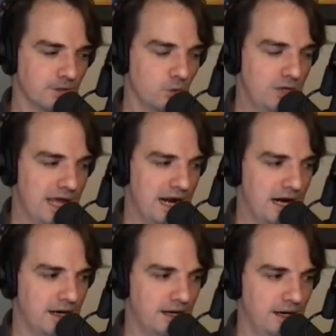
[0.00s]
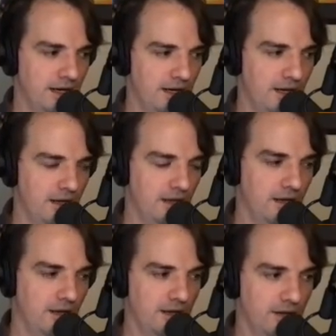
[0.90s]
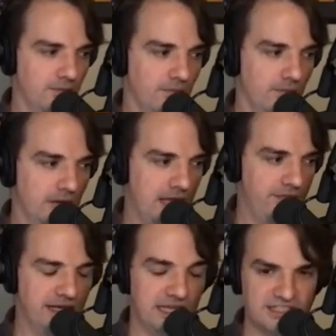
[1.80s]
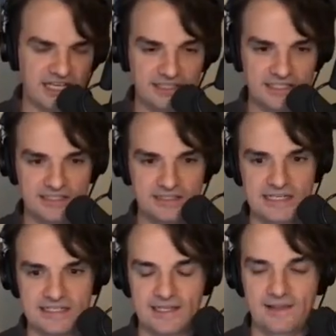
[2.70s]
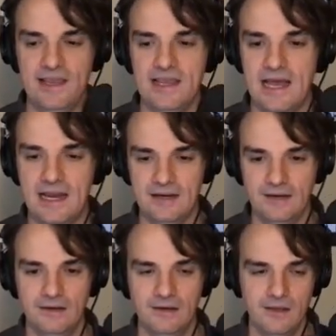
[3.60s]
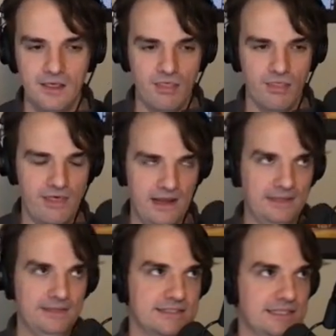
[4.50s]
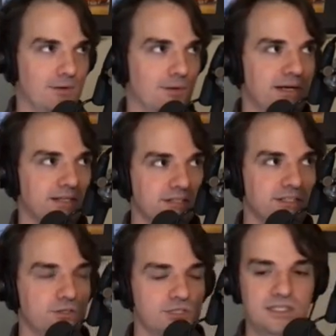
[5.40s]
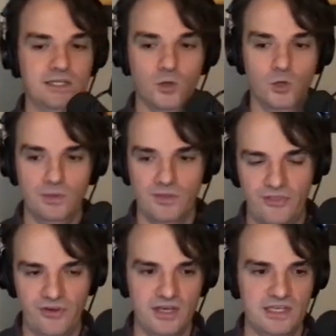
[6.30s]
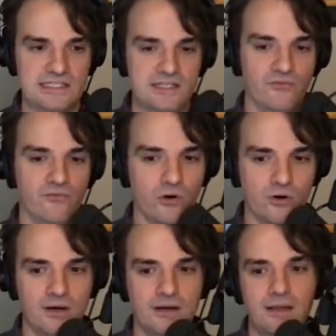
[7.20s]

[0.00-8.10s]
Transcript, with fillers: we are, uh, I think I checked this yesterday, and the latest stable version is using Groovy three point oh four.